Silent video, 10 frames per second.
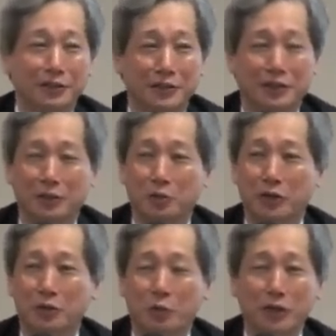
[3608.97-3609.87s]
and uh,
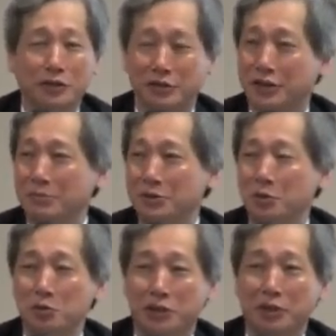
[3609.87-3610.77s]
well, what
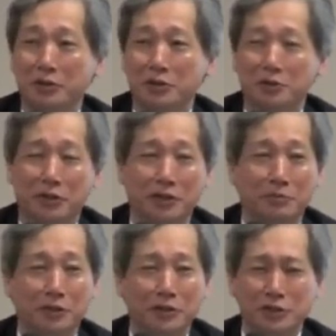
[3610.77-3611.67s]
seems so serious to
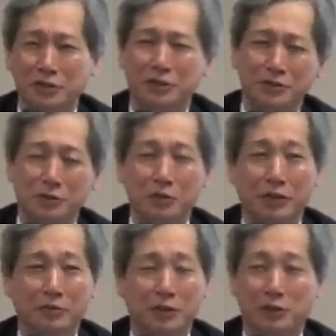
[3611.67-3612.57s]
him is eh, it's
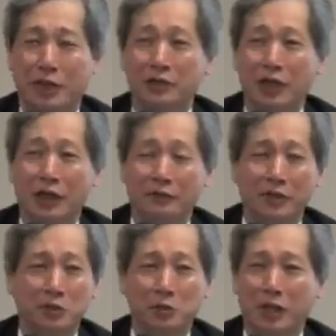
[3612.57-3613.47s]
only about
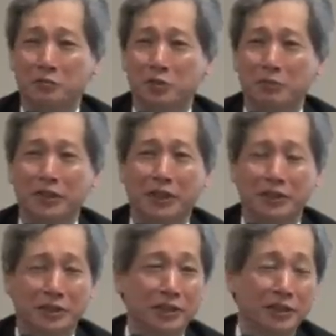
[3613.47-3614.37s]
having 200
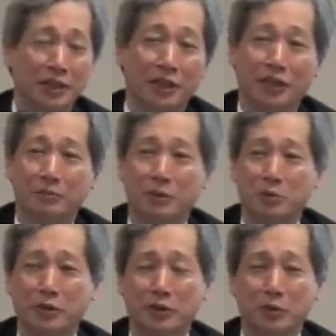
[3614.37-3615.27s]
meetings um,
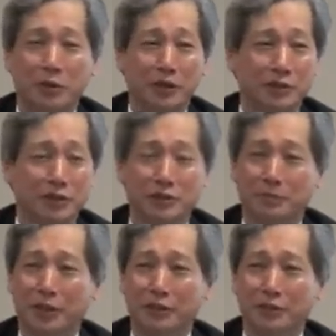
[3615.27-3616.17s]
between U.S. and
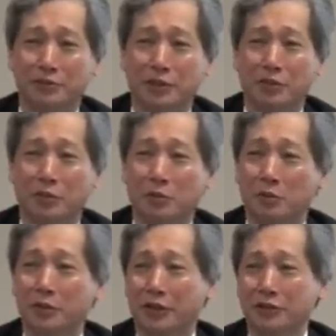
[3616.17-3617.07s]
Japan and
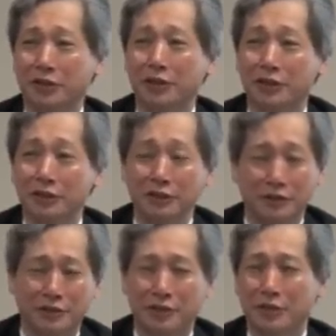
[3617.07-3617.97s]
Korea and China.
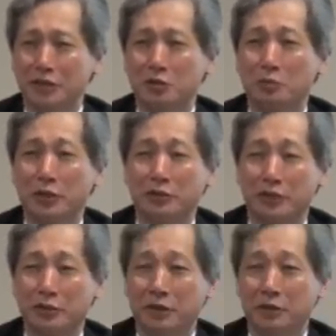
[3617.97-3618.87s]
That's no
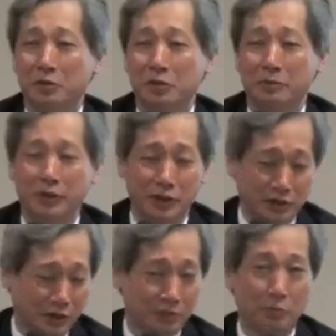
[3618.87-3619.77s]
big deal. It only
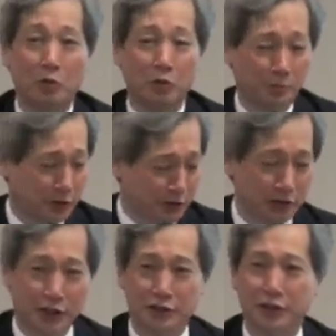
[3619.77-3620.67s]
means uh, more
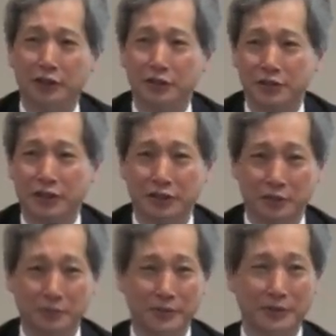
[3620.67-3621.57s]
business class tickets.
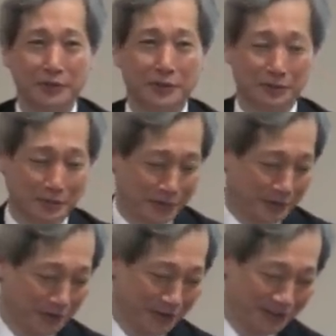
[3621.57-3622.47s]
Thank you
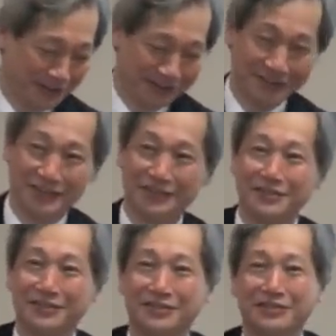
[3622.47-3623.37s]

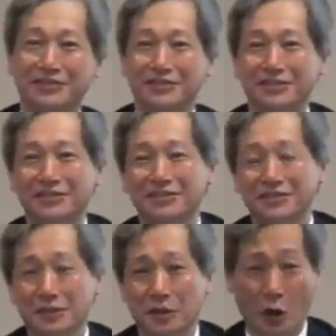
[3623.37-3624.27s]
the last
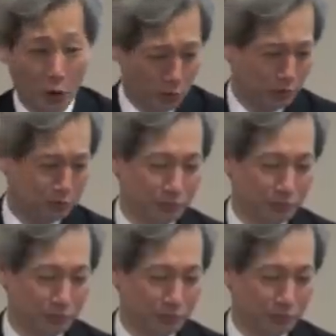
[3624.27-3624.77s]
question.